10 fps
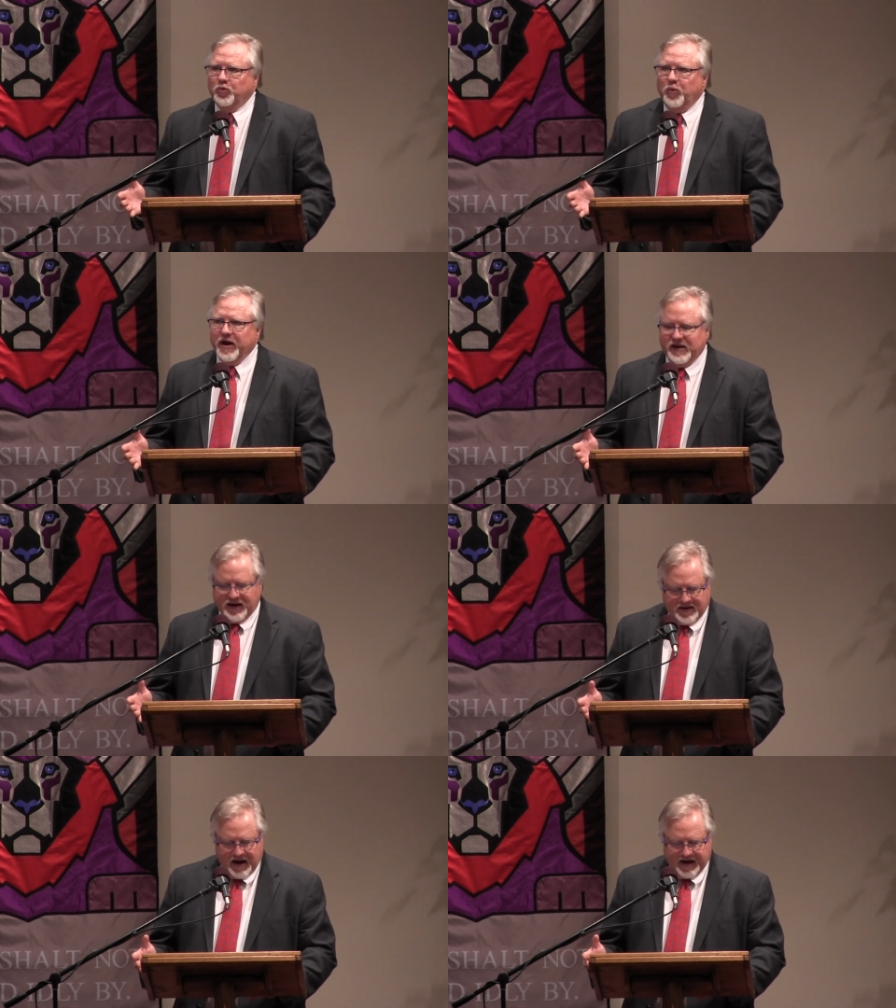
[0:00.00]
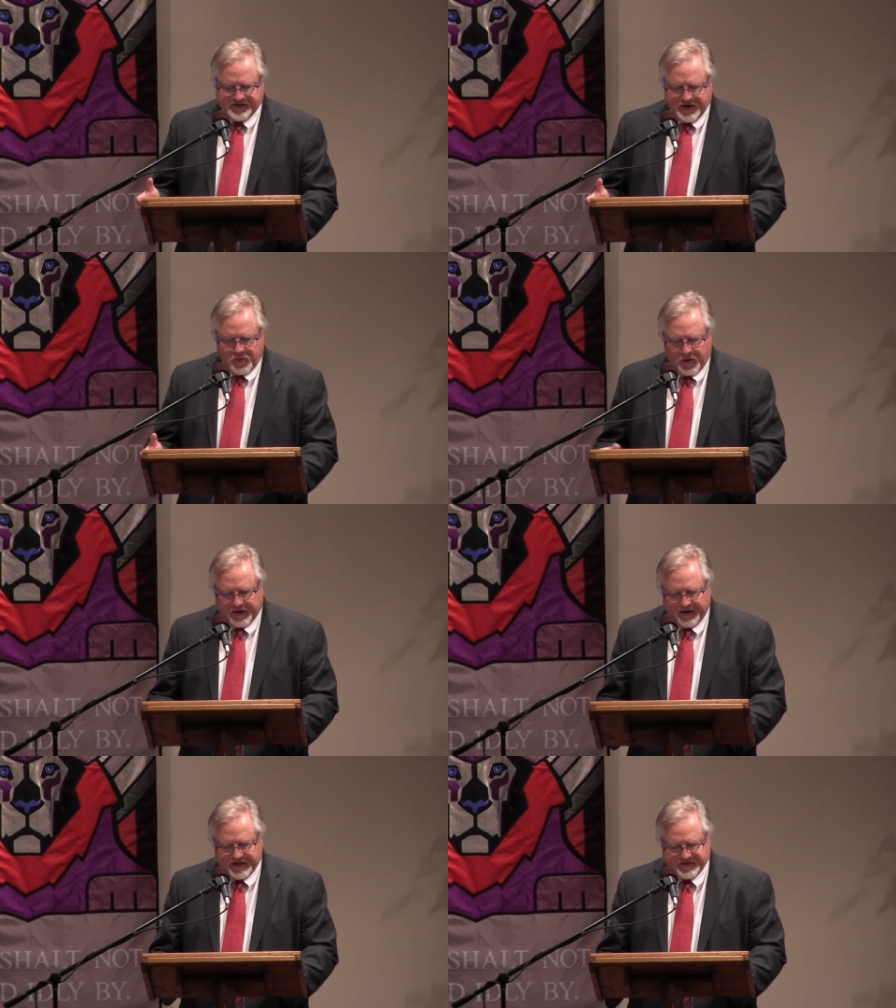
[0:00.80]
recognizing
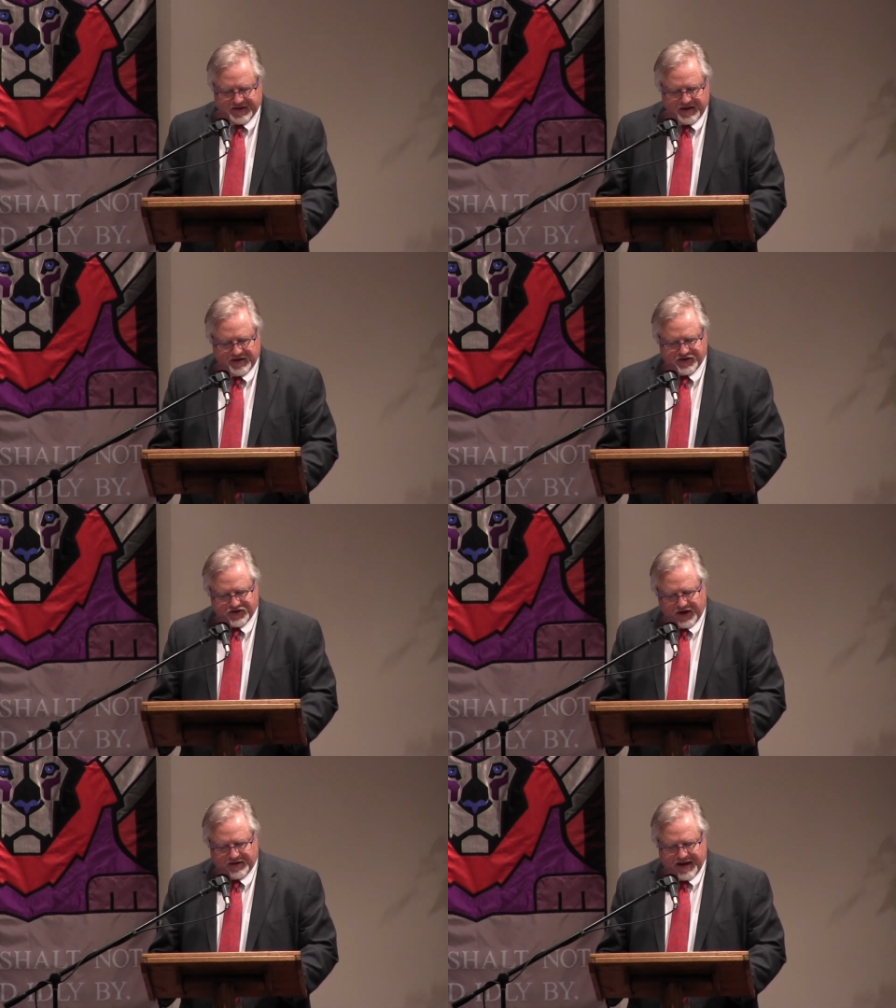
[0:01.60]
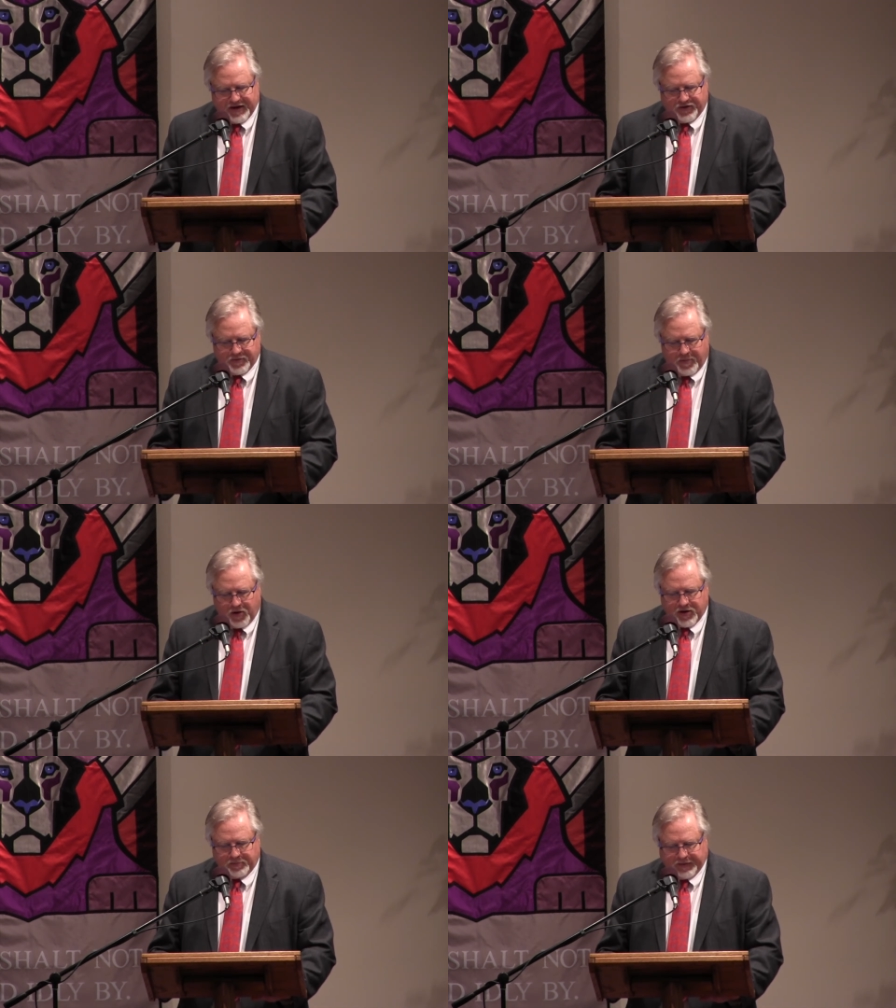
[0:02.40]
what an extended shutdown of the
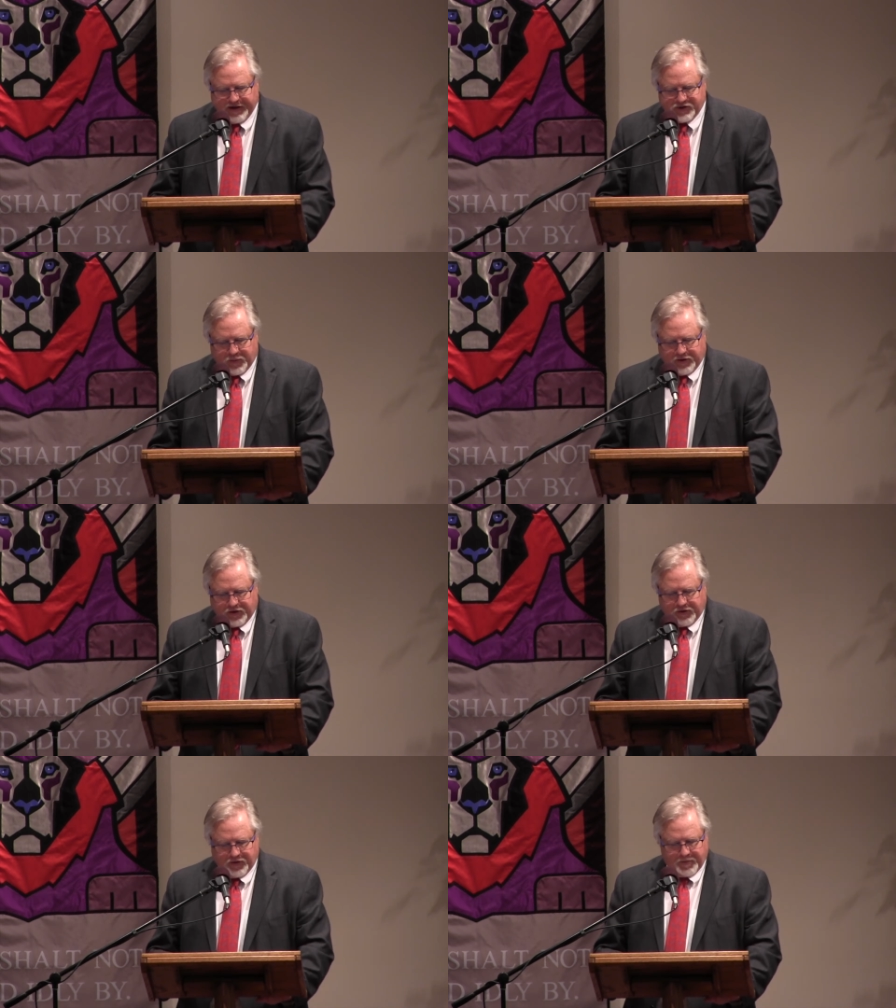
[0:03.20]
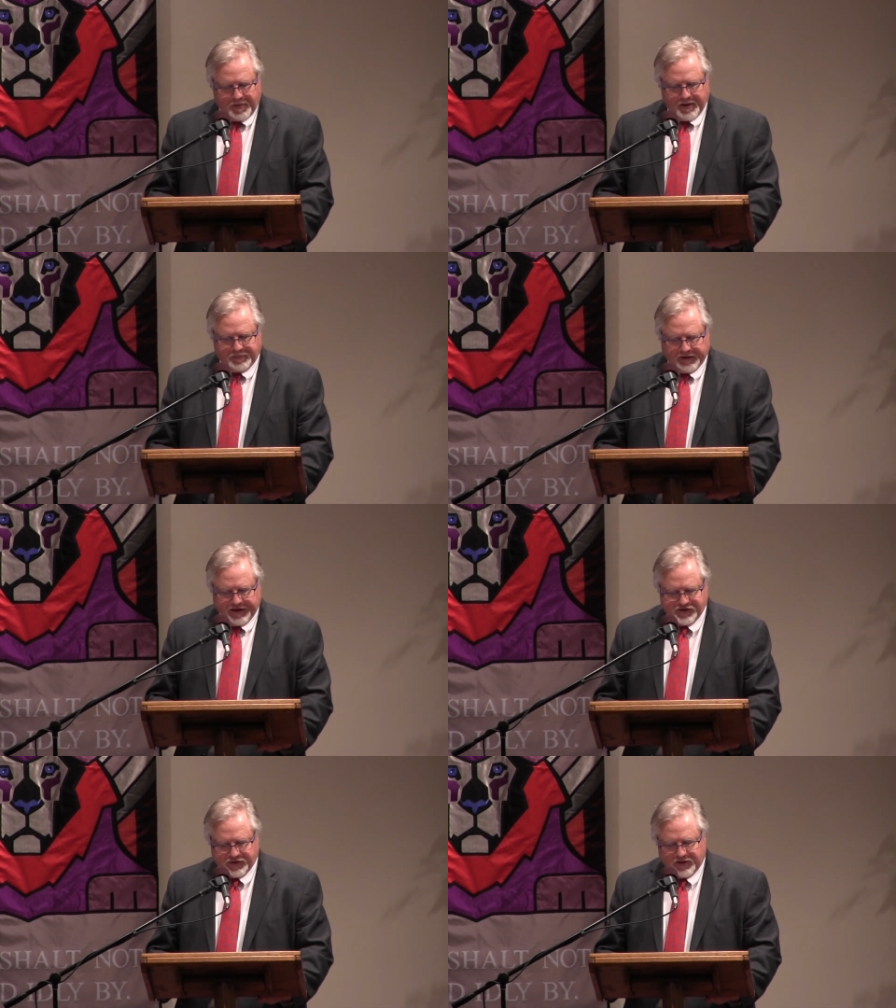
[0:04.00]
marketplace would do to their
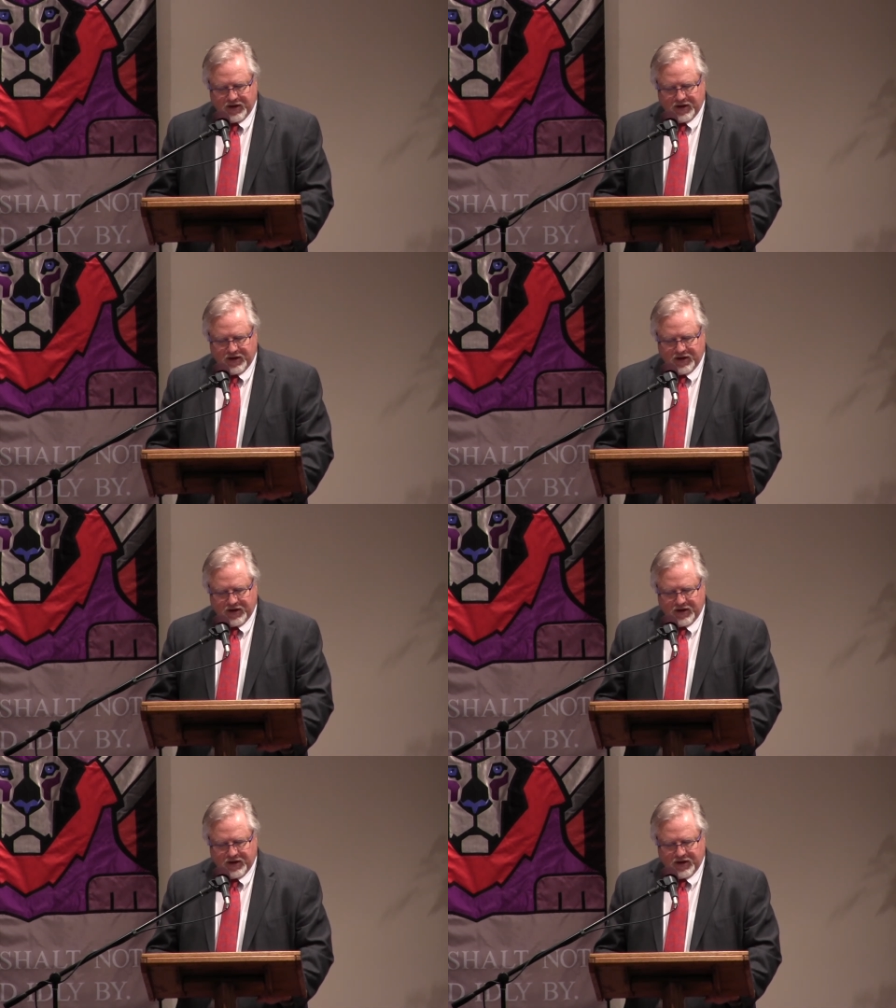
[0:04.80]
population.